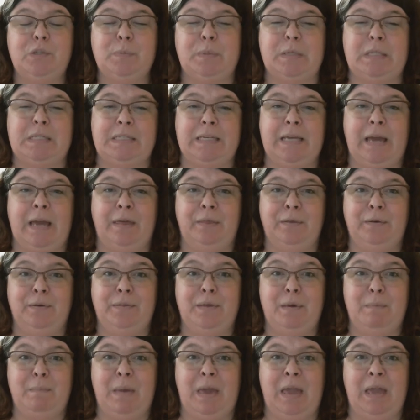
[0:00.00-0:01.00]
put together
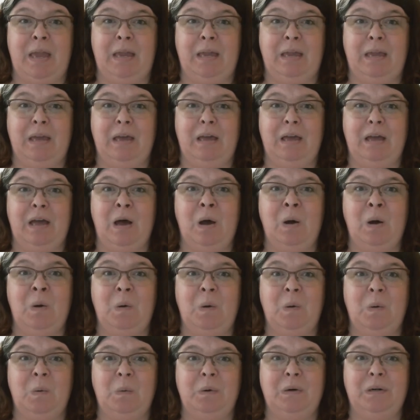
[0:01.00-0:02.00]
that make a
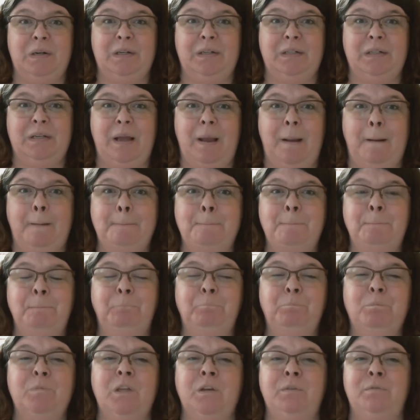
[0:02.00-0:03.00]
whole word.
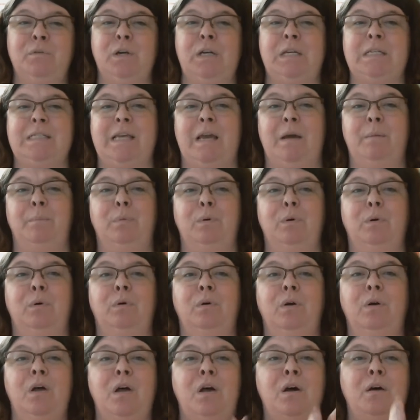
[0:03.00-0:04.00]
For
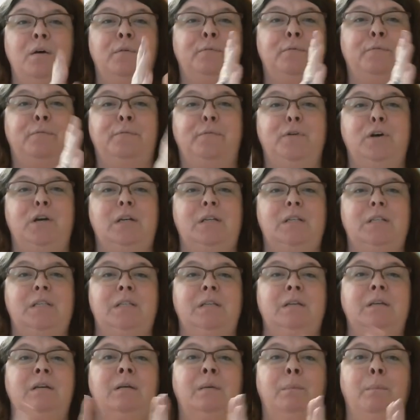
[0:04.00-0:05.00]
example,
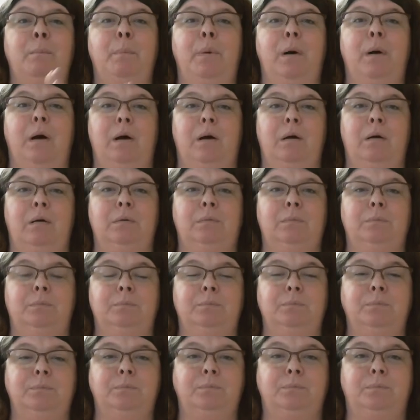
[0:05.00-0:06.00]
football,
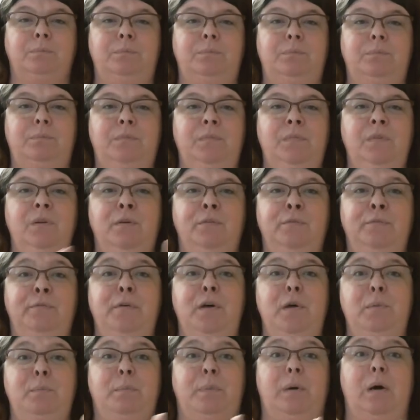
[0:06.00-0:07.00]

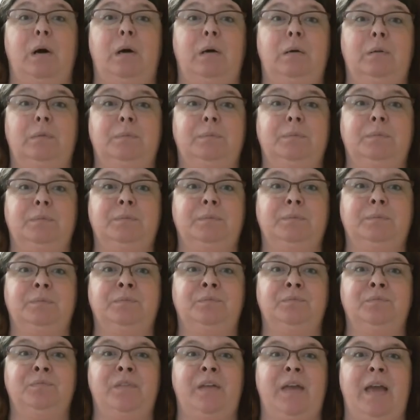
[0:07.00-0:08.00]
football.
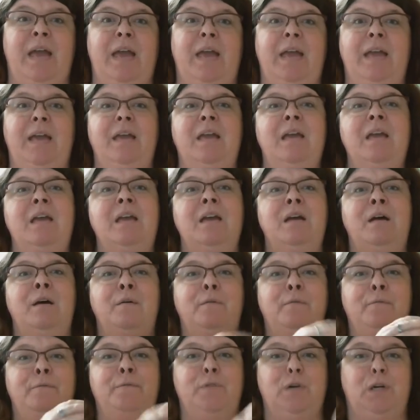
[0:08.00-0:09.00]
Okay,
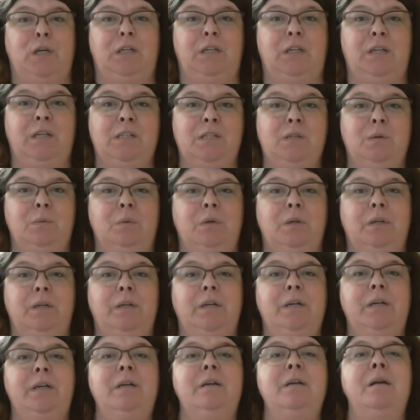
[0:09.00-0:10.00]
foot is a
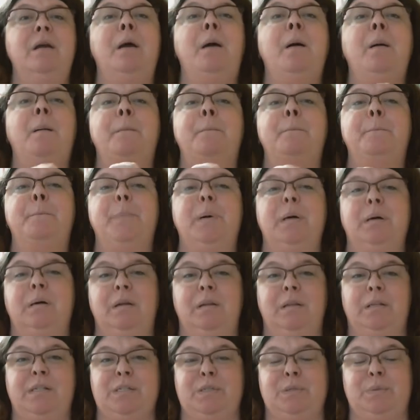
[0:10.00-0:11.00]
word,
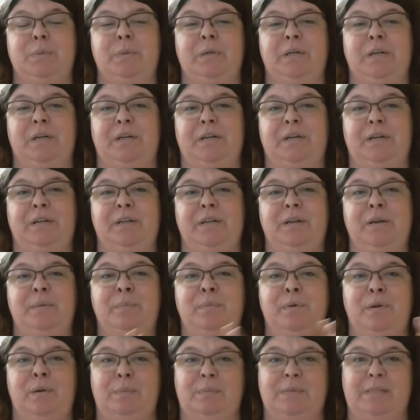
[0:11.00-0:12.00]
ball is a word.
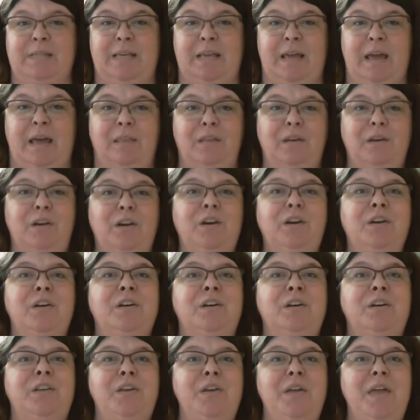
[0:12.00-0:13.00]
Put them together,
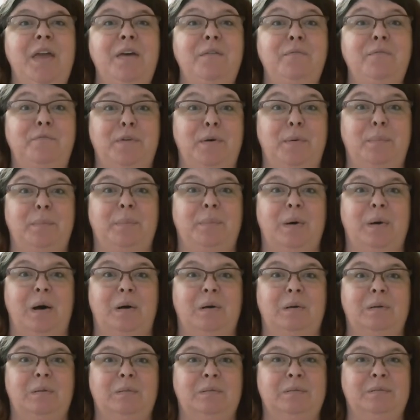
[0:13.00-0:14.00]
you get
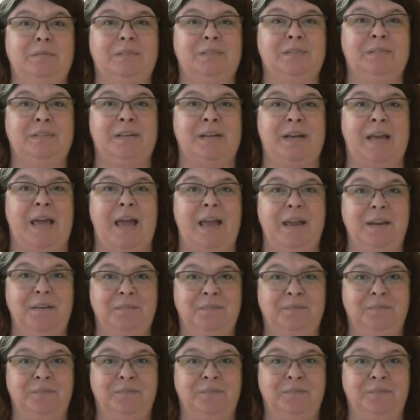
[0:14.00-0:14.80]
football. Okay,